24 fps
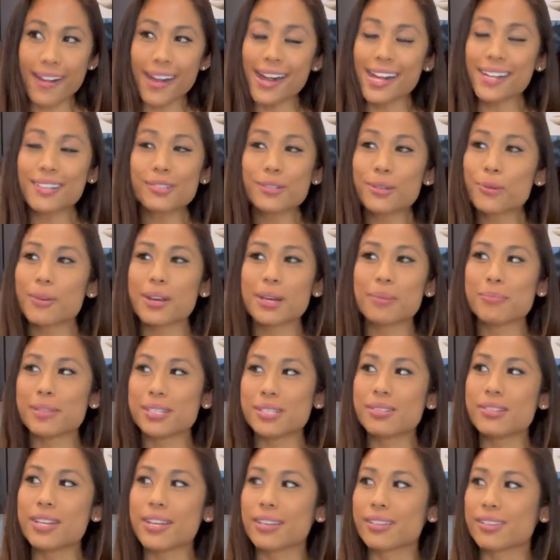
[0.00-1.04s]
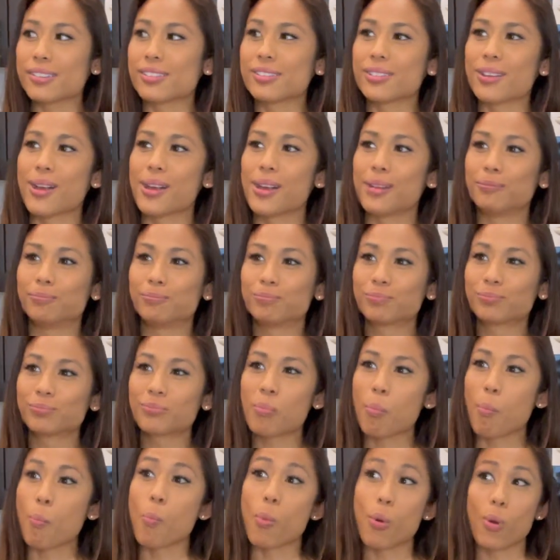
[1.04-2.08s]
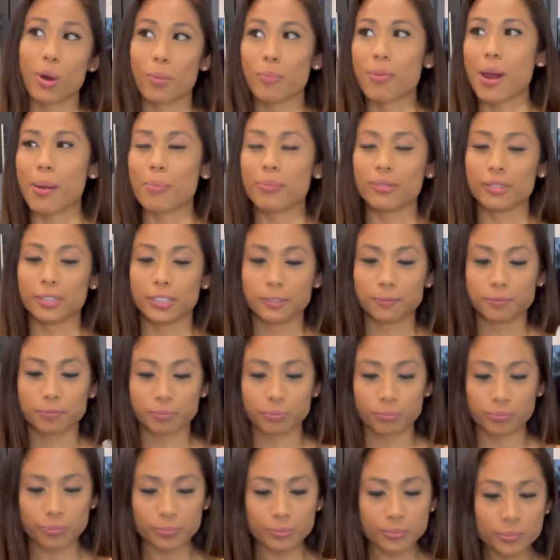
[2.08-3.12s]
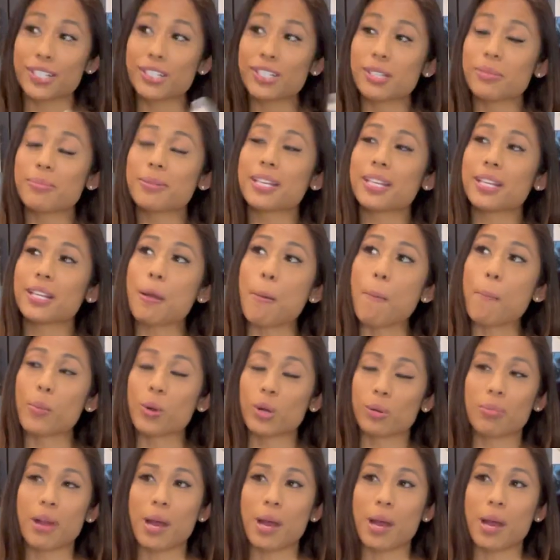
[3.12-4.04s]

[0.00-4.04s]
I don't know why beefsteak is not more popular. It should be more